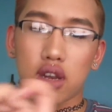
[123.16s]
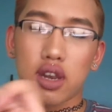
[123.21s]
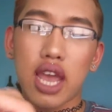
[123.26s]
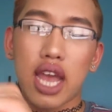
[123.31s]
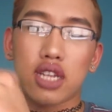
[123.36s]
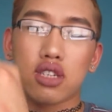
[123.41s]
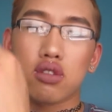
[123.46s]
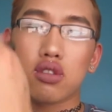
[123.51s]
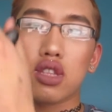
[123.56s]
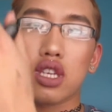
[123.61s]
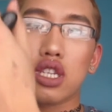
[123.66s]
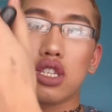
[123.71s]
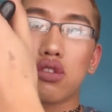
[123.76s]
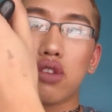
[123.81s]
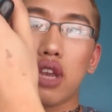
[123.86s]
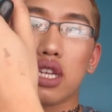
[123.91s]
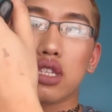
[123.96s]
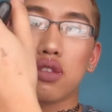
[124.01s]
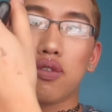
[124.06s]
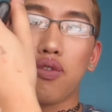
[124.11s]
Naturally
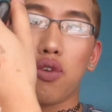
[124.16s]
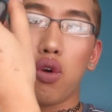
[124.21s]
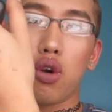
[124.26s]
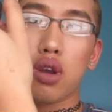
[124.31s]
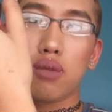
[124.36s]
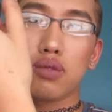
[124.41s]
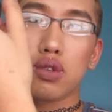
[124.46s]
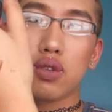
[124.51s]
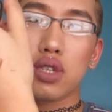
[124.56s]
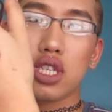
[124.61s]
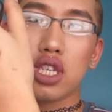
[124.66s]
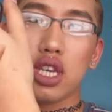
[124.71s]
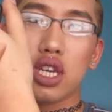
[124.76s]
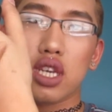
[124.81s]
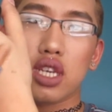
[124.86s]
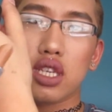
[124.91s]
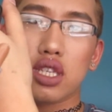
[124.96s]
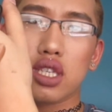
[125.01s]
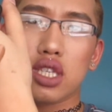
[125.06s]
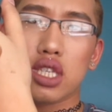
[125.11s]
Transformed, which
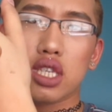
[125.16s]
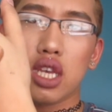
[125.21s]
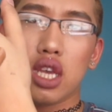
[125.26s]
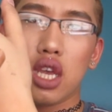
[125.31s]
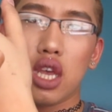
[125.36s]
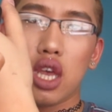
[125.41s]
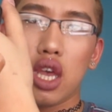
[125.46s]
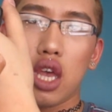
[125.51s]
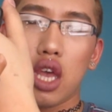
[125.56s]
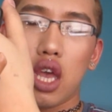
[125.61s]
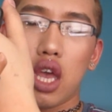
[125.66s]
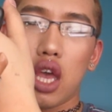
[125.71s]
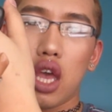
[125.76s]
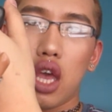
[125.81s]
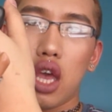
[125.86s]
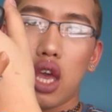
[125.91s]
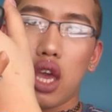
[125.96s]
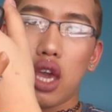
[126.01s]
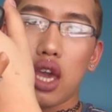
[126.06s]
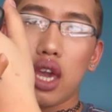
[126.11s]
is,
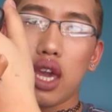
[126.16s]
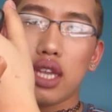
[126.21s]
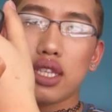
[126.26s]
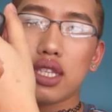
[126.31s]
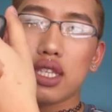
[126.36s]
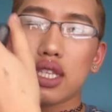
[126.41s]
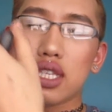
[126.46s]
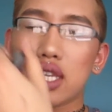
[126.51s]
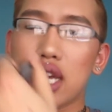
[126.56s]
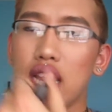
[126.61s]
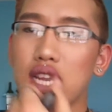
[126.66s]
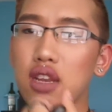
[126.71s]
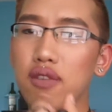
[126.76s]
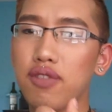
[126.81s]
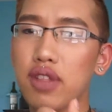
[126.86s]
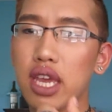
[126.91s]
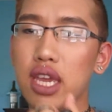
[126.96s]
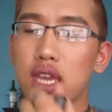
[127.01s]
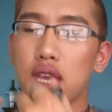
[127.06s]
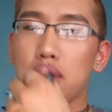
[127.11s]
it's this kind of,
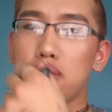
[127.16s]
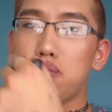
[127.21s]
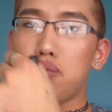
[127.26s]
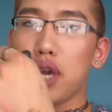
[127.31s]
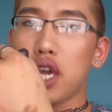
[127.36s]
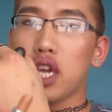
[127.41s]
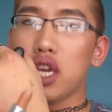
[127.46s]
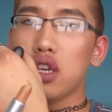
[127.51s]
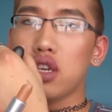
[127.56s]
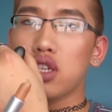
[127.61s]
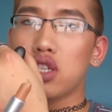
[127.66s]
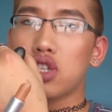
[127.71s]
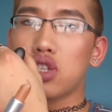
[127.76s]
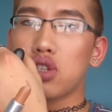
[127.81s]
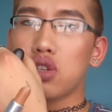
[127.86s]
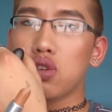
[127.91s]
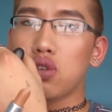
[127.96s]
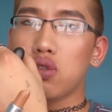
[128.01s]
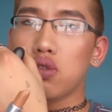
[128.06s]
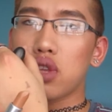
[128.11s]
like, beige
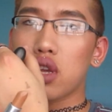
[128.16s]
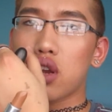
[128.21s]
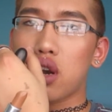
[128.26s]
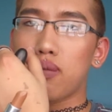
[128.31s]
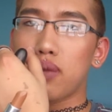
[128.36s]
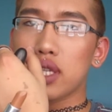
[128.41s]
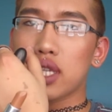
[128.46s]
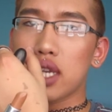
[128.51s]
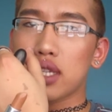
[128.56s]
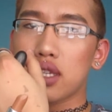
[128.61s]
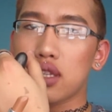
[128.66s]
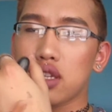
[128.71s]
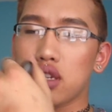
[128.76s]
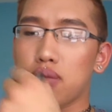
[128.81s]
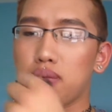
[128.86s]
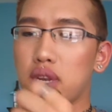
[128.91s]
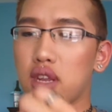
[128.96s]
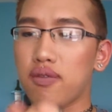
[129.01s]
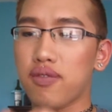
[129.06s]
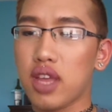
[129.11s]
nude that almost has a little
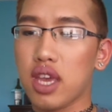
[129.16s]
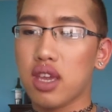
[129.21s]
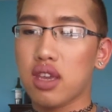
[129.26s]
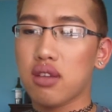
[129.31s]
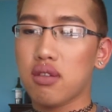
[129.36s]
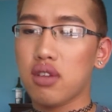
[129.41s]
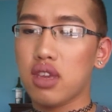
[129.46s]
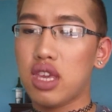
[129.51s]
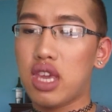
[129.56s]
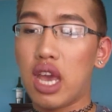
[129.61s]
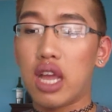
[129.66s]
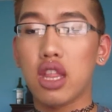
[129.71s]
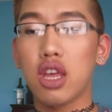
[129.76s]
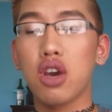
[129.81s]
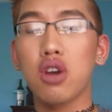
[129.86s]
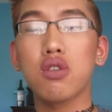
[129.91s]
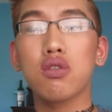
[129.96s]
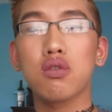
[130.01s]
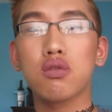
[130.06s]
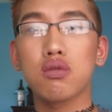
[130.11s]
bit of, like,
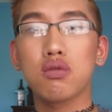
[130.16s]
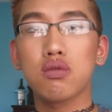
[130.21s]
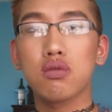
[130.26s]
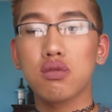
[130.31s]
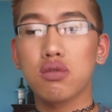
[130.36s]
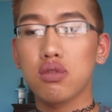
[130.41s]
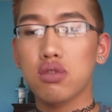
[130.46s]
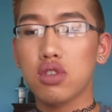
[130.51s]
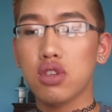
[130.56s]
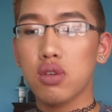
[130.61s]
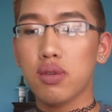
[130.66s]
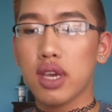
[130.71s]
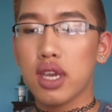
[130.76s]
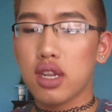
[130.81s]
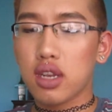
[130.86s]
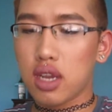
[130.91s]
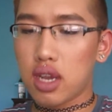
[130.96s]
yellow to it.